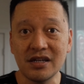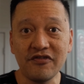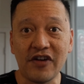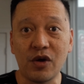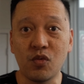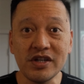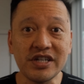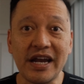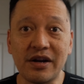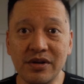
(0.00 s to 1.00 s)
identify
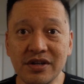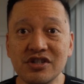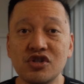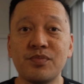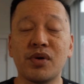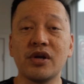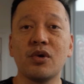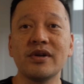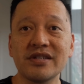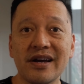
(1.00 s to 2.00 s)
which areas to
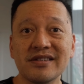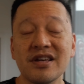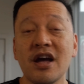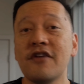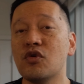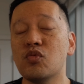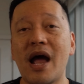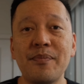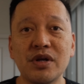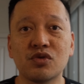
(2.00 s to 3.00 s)
prioritize for
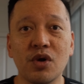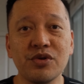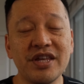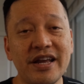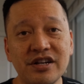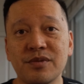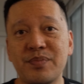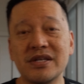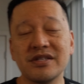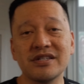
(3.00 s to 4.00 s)
rapid growth in your
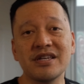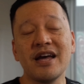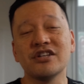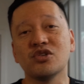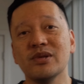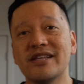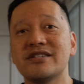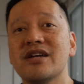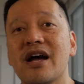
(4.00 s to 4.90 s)
business. So let's